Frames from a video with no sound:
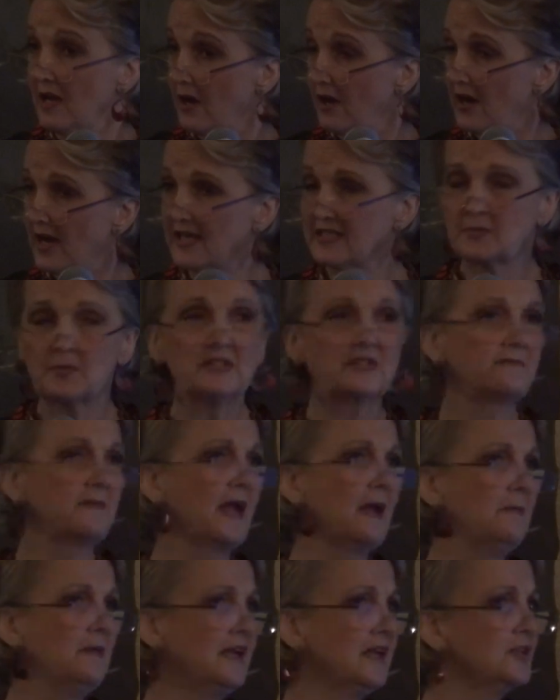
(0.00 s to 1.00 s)
Her husband's
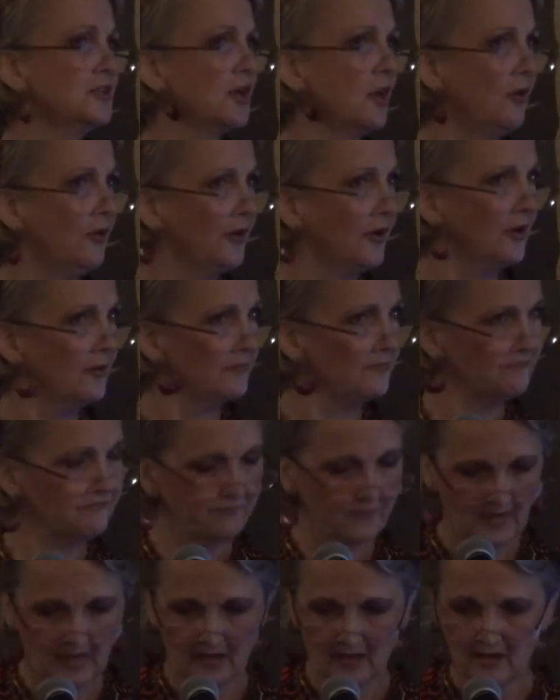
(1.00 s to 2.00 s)
family had told her,
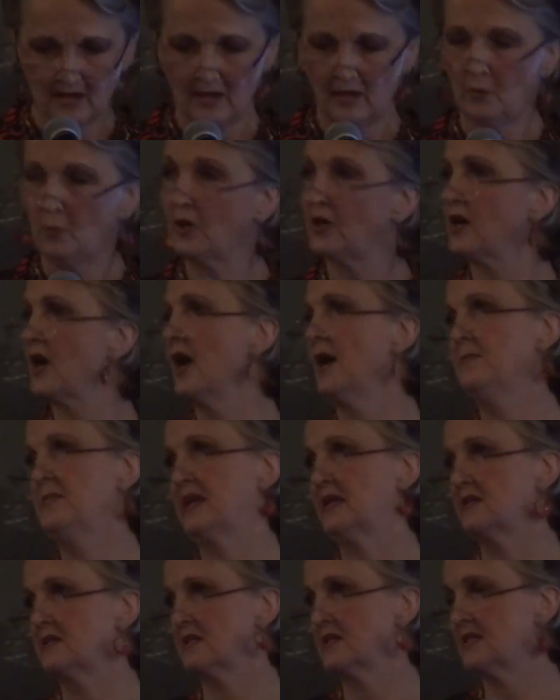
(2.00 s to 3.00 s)
"We're
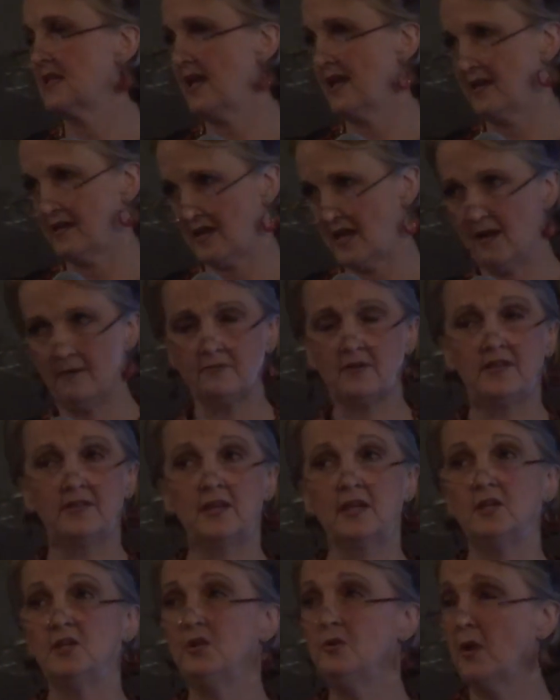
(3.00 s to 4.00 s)
coming to take
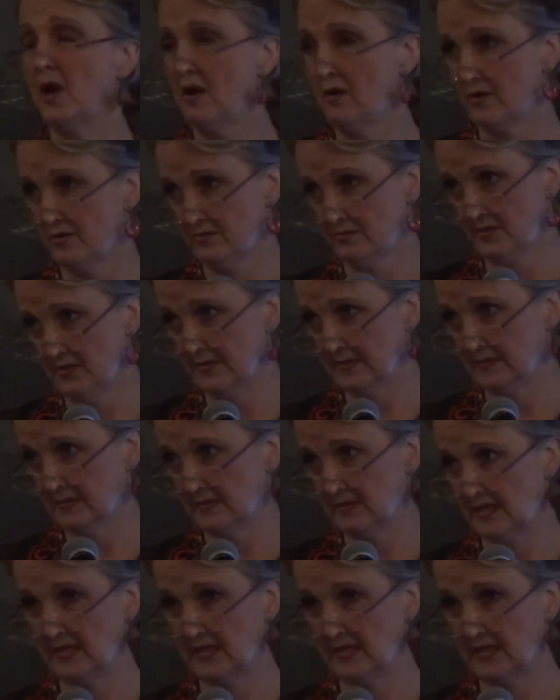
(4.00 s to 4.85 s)
everything you own.